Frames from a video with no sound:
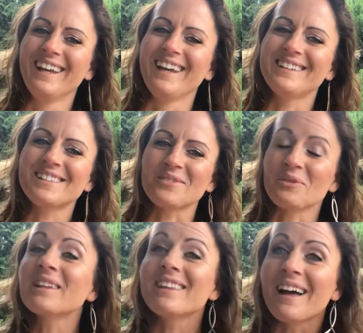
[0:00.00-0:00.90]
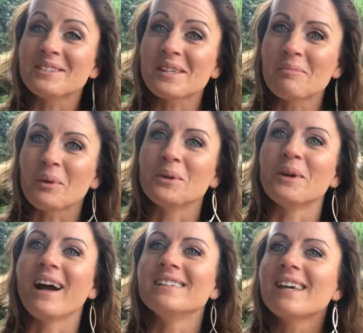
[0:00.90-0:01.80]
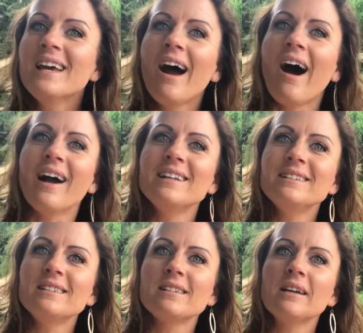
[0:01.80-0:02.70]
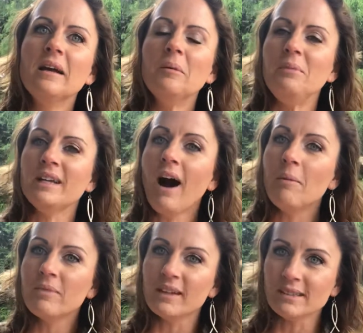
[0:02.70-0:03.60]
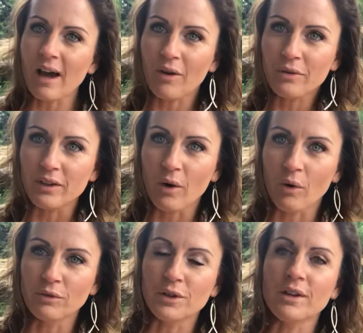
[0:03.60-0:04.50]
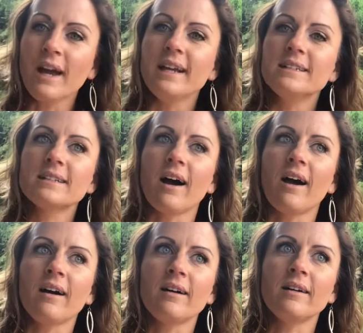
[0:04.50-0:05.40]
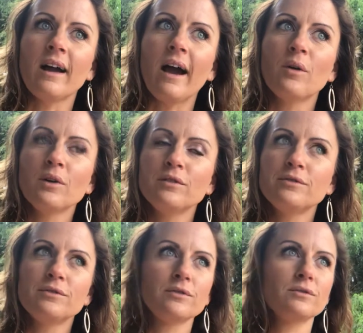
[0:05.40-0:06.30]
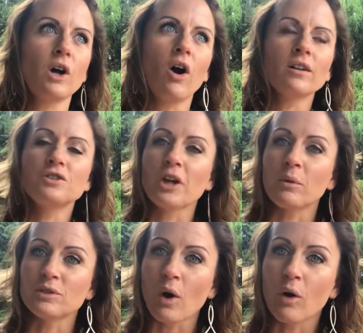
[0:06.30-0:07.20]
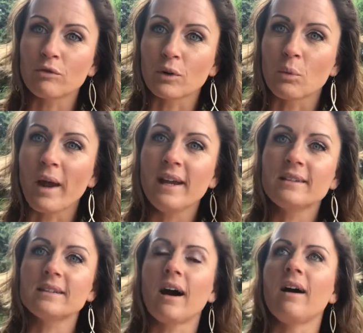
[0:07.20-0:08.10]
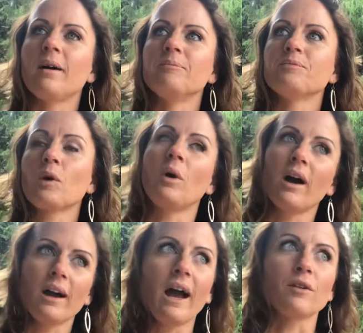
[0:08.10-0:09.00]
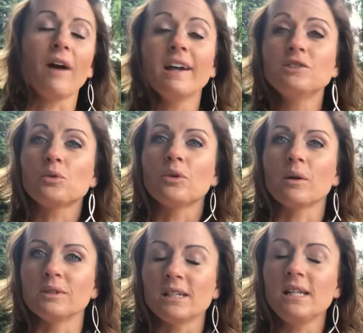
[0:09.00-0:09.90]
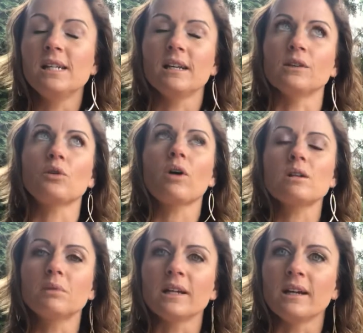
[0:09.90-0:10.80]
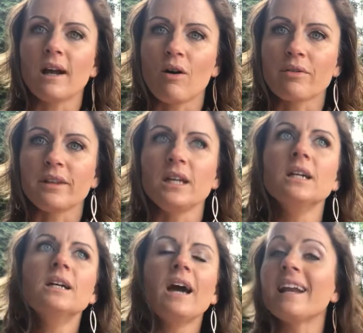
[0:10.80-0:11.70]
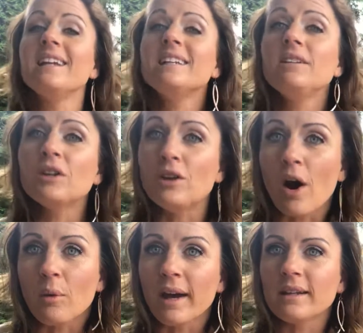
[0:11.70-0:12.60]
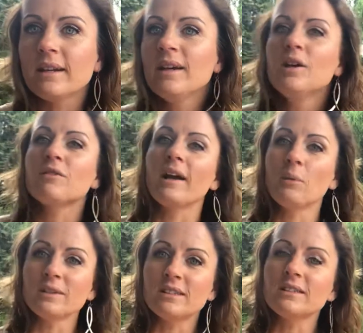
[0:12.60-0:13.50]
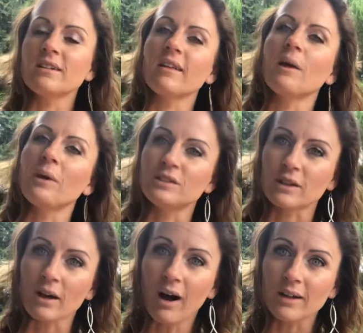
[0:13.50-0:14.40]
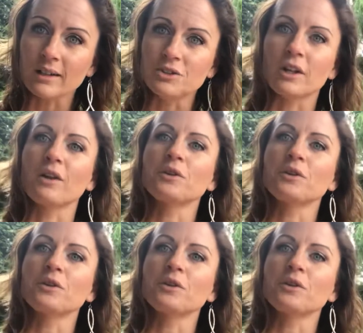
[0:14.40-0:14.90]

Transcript: It's really that simple, you guys. I didn't become this healthy overnight. Out of college, I was overweight. Out of high school, I was eating incredibly unhealthy, and I didn't even know it, right? It wasn't until I went to college and I